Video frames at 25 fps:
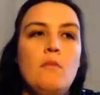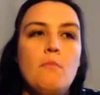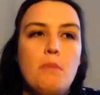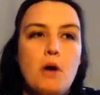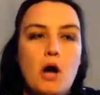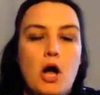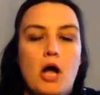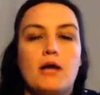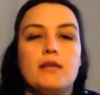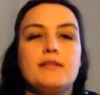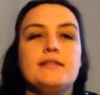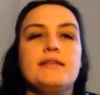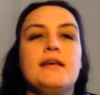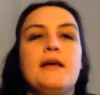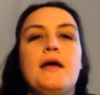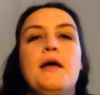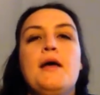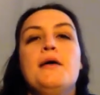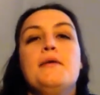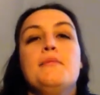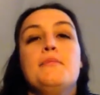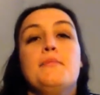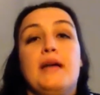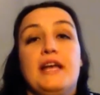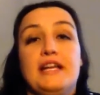parked,
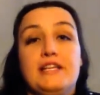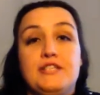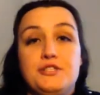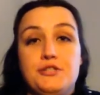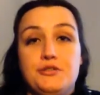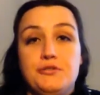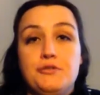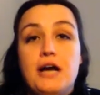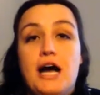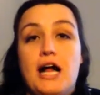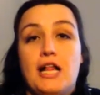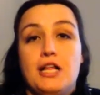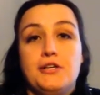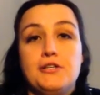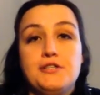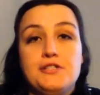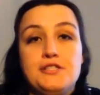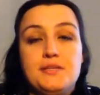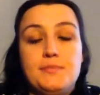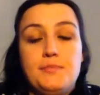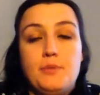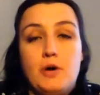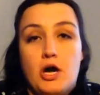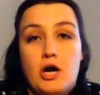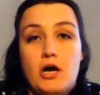paid
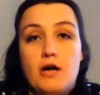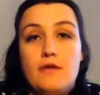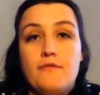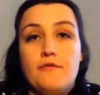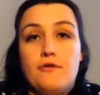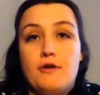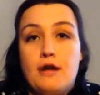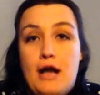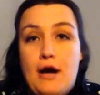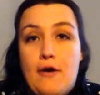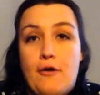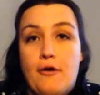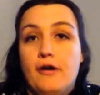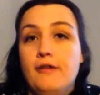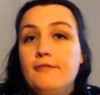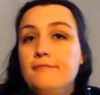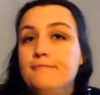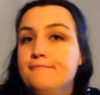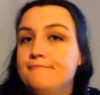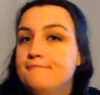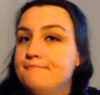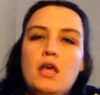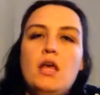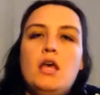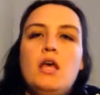$2 to park for an hour.
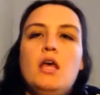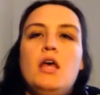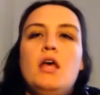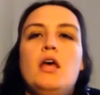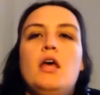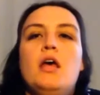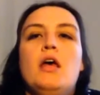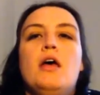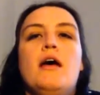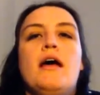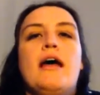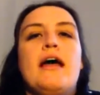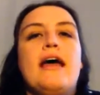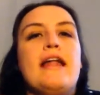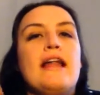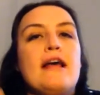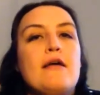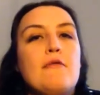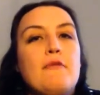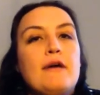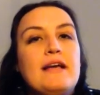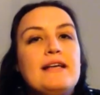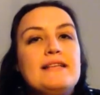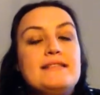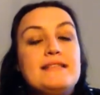And
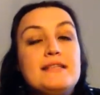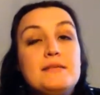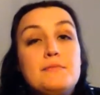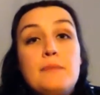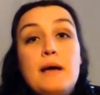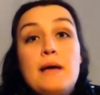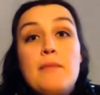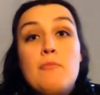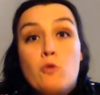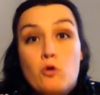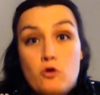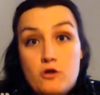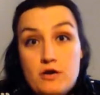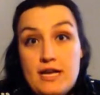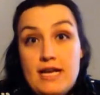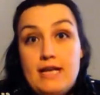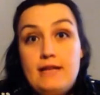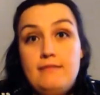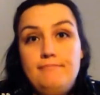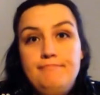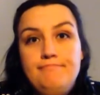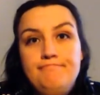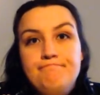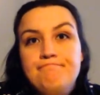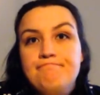I wasted my
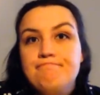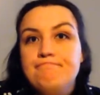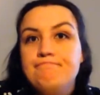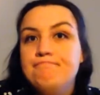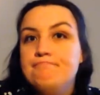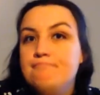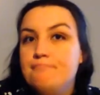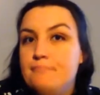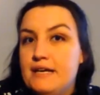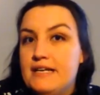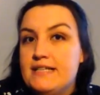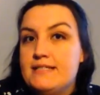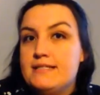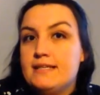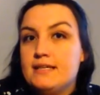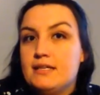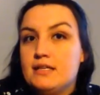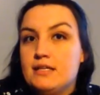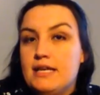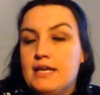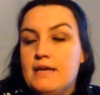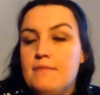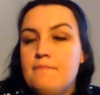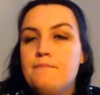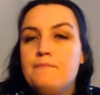morning,
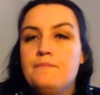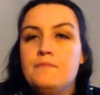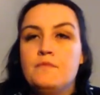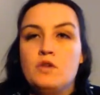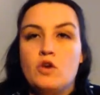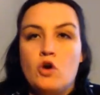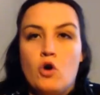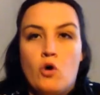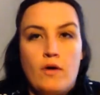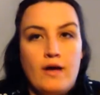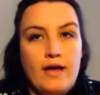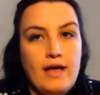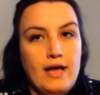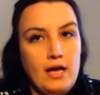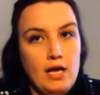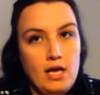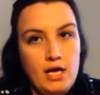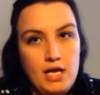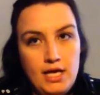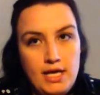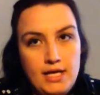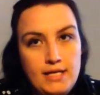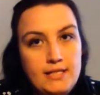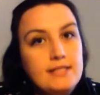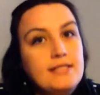basically,
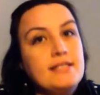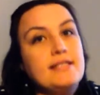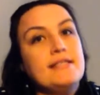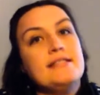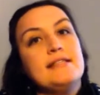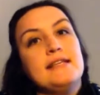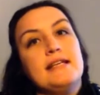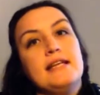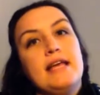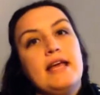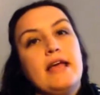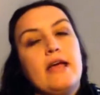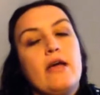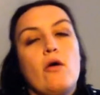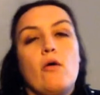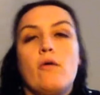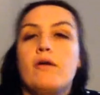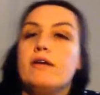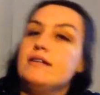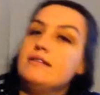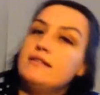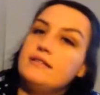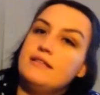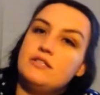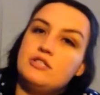going into the city,
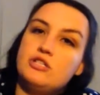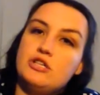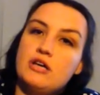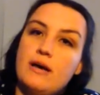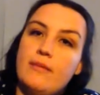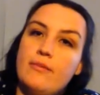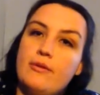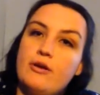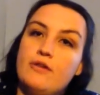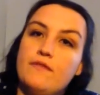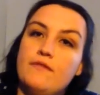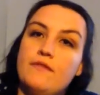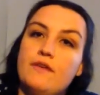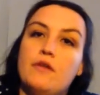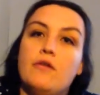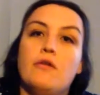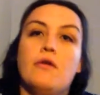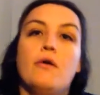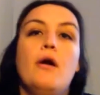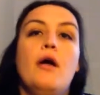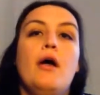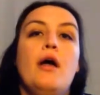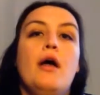going to this job interview,